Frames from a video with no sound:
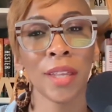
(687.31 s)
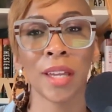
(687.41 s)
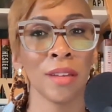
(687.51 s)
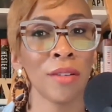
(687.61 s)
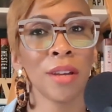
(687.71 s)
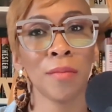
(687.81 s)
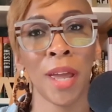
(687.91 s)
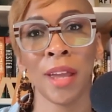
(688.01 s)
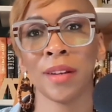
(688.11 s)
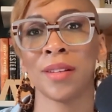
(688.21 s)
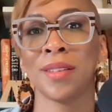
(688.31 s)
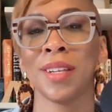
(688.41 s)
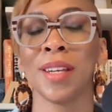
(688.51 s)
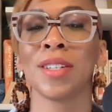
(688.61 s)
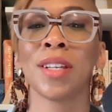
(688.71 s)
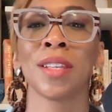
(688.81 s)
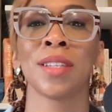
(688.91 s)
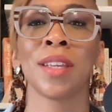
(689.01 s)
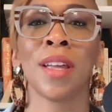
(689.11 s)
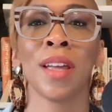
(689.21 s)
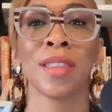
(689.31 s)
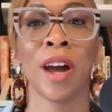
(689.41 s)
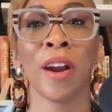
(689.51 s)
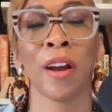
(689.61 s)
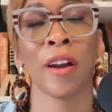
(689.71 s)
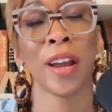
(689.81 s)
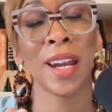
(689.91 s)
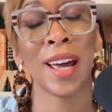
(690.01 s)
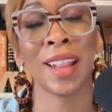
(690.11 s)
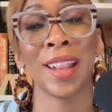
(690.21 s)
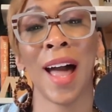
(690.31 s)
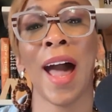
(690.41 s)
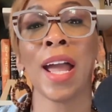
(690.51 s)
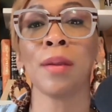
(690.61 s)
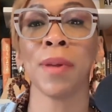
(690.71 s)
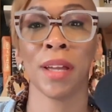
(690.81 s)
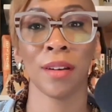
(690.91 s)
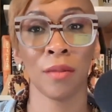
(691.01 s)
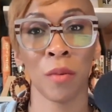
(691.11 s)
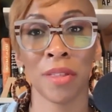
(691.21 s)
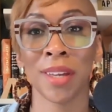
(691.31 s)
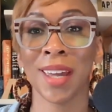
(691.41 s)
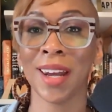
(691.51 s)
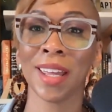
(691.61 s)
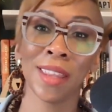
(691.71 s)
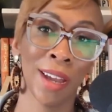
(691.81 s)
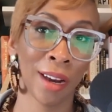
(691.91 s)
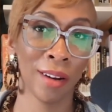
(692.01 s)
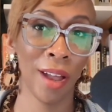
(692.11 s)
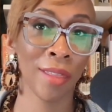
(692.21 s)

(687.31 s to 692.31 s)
that you can make decisions that are in alignment with getting there.